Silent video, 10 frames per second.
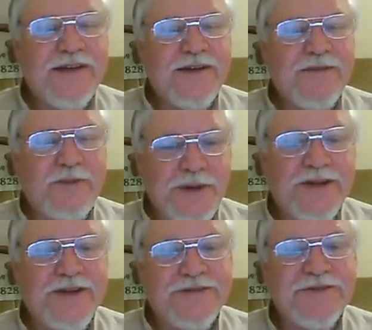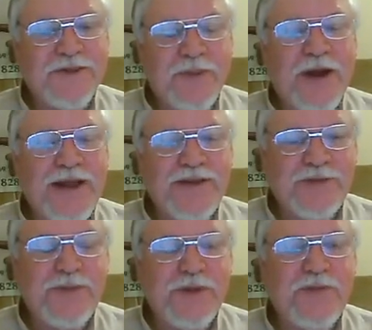will surprise a
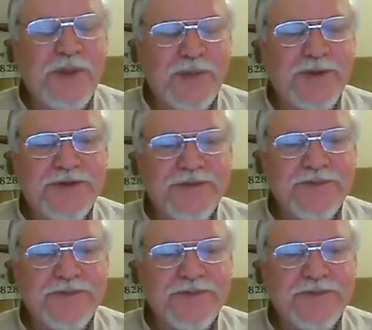few people.